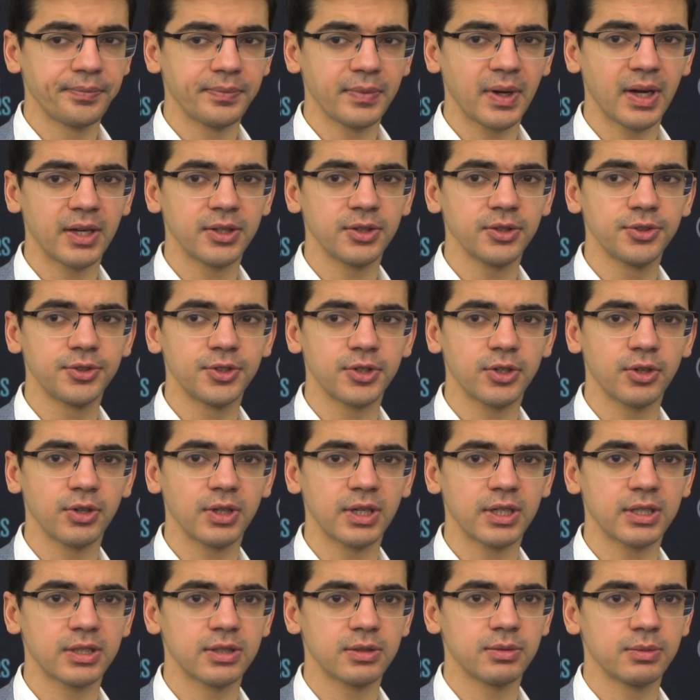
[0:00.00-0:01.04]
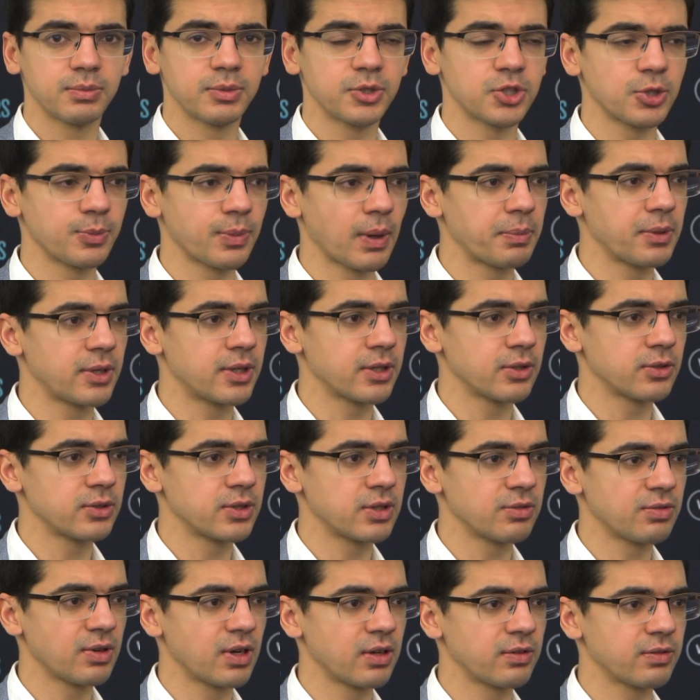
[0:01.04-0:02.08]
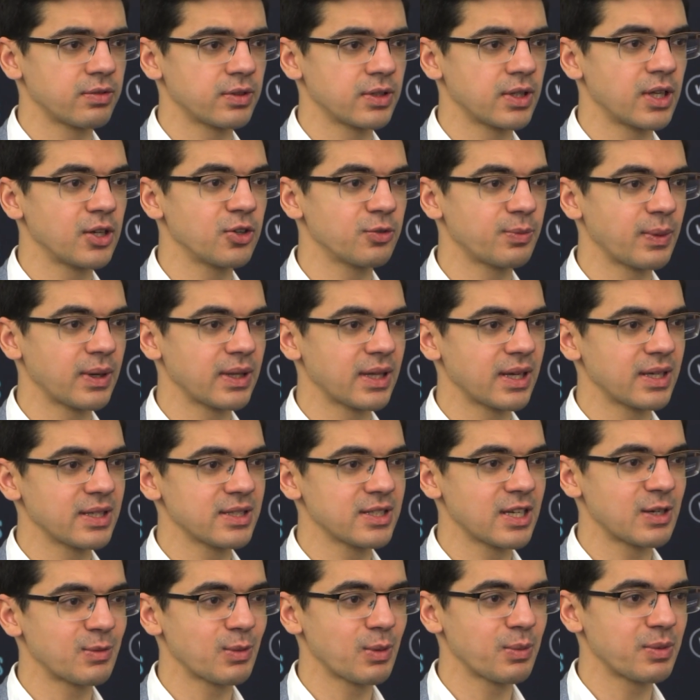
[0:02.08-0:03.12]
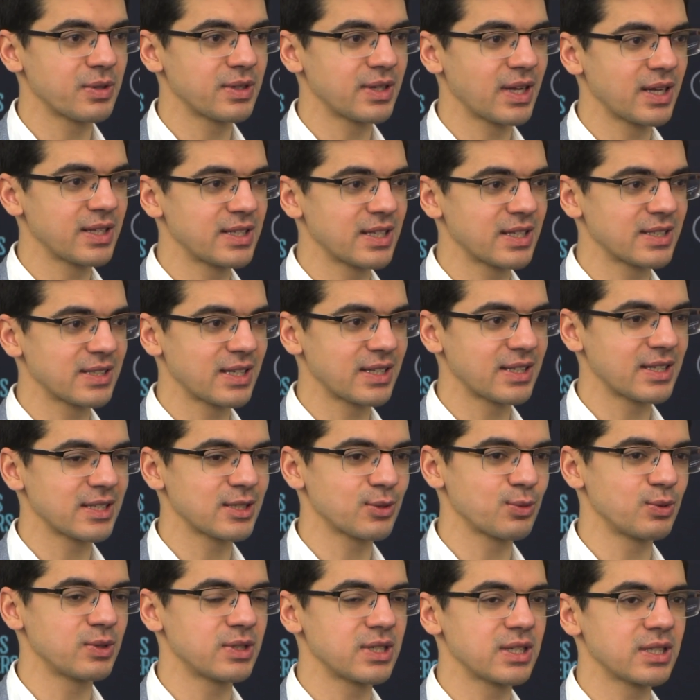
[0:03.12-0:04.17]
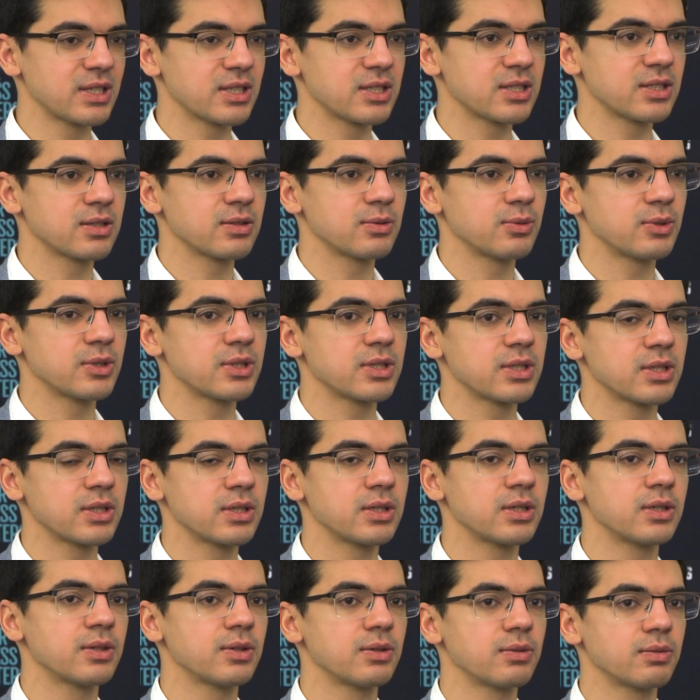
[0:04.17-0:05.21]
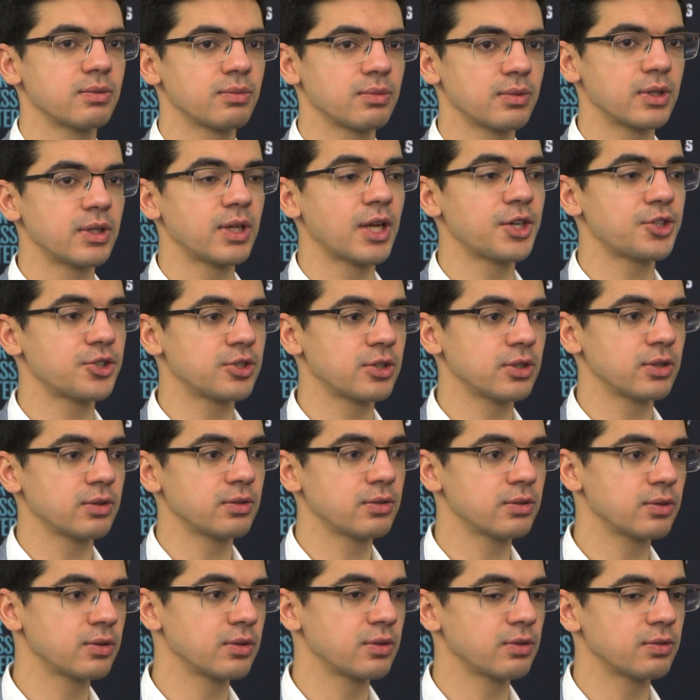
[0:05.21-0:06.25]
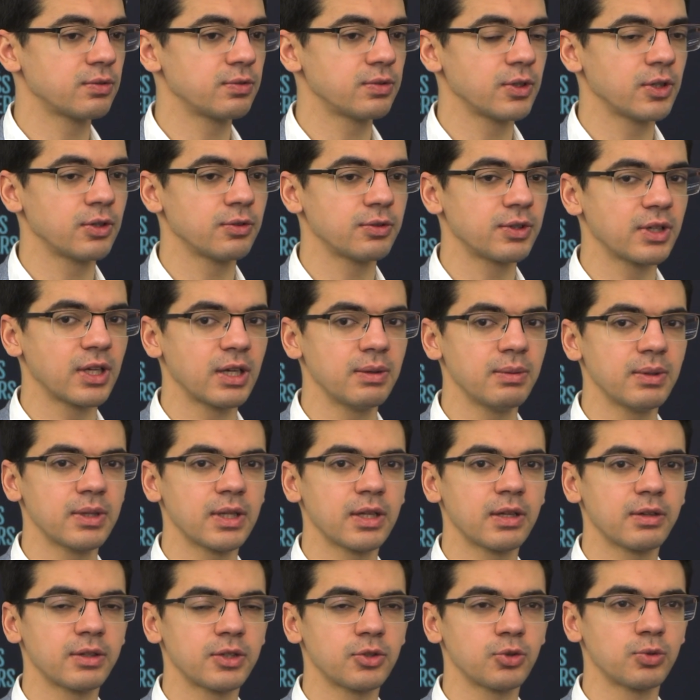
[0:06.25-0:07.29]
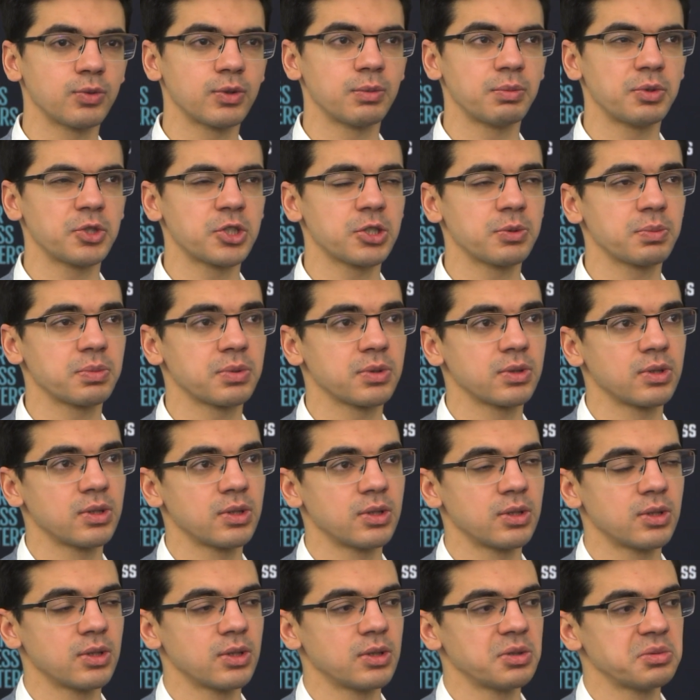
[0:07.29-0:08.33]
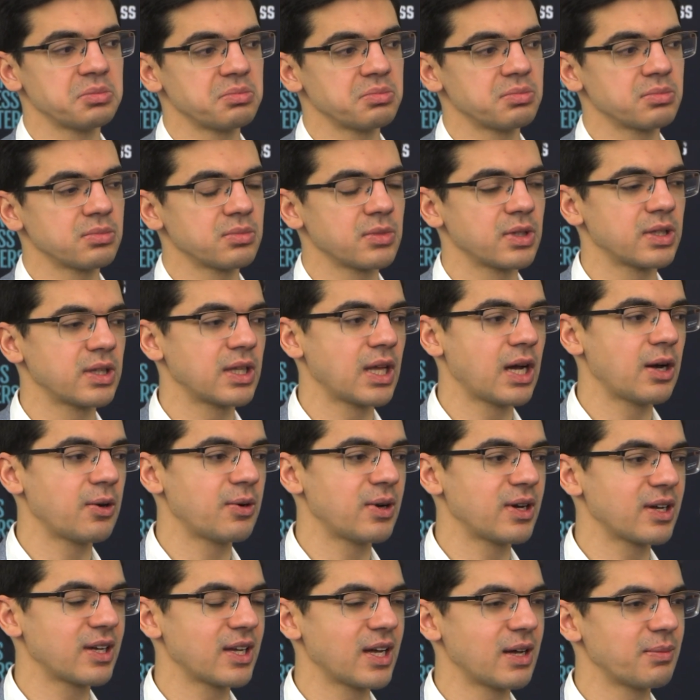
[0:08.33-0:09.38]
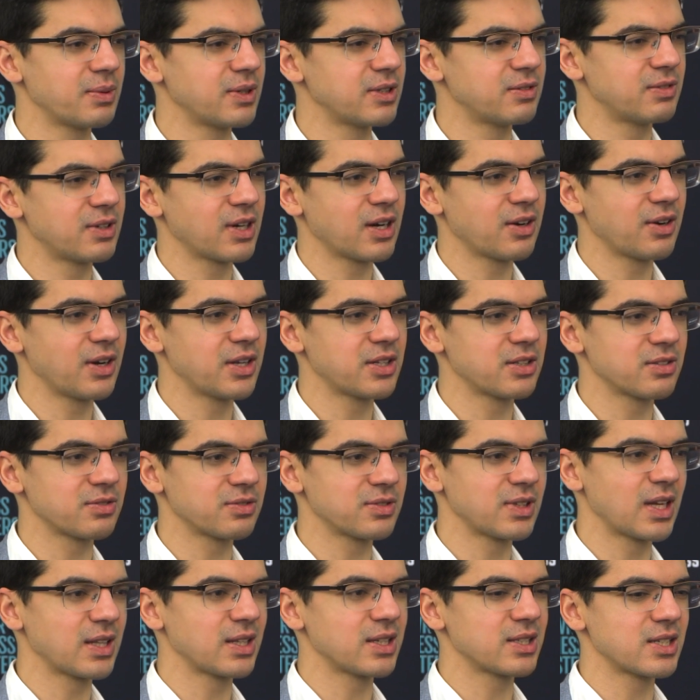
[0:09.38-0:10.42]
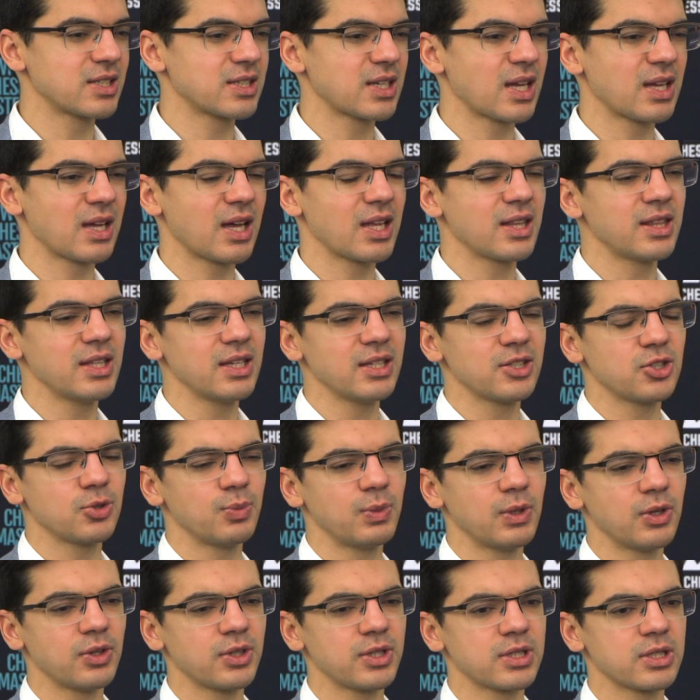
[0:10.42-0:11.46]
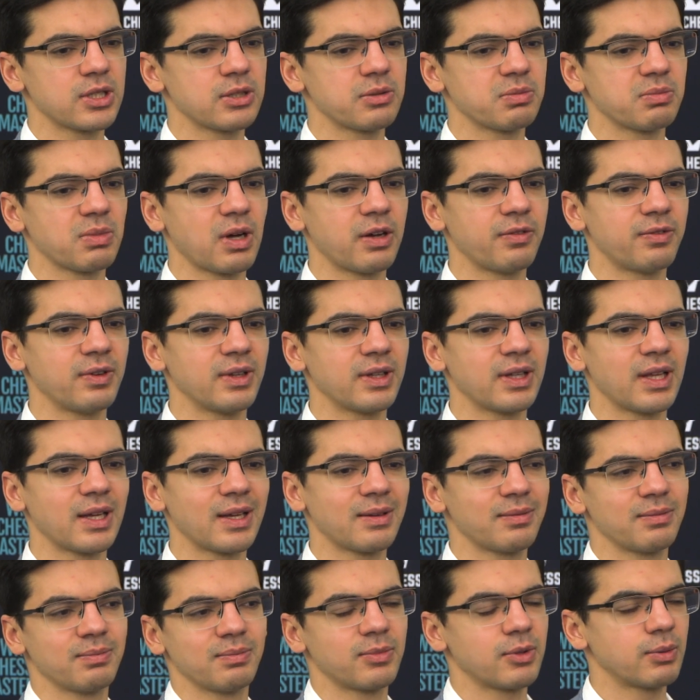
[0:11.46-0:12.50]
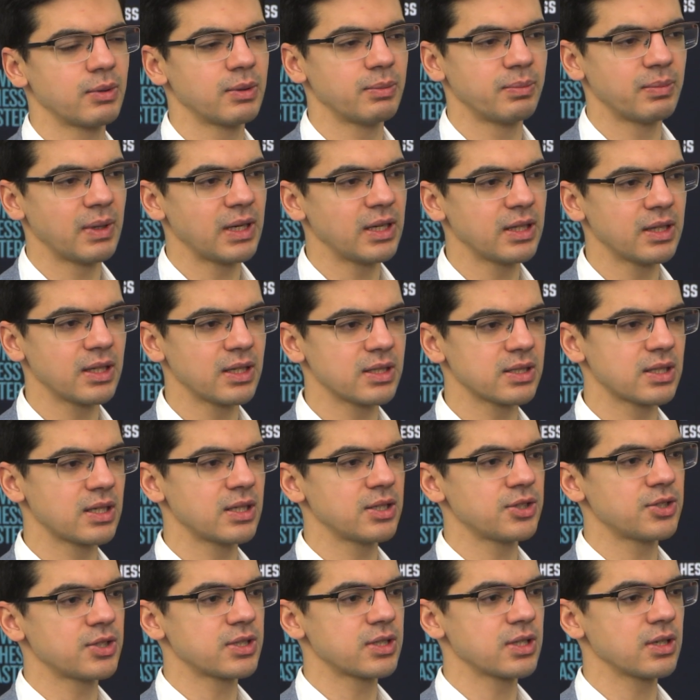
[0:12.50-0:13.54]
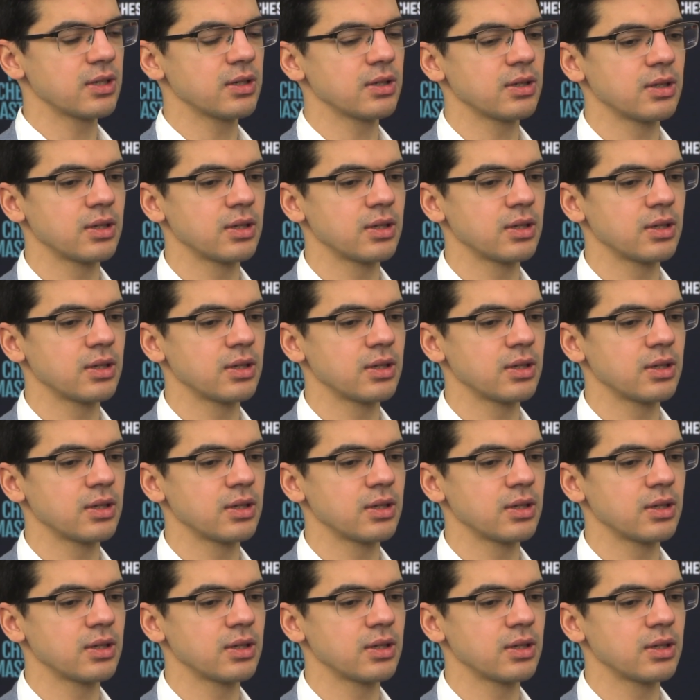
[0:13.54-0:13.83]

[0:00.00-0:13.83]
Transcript: I don't recollect bishop appearing on d5 in any of my lines. I remember knight takes, queen takes was the natural flow of the game, and he took with the bishop. Now, okay, I played very creative, knight a6. I think, to be honest, I felt like probably many things are interesting.